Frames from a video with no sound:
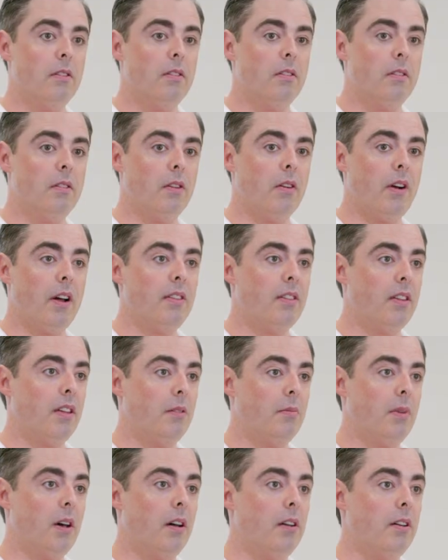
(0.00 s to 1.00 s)
The great
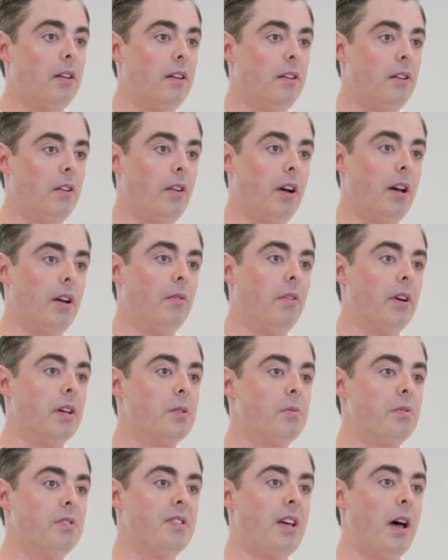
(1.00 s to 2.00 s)
thing about integrating
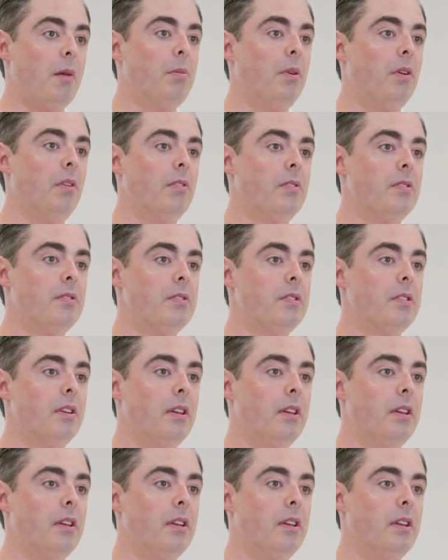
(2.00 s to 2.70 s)
Rex with Zapier is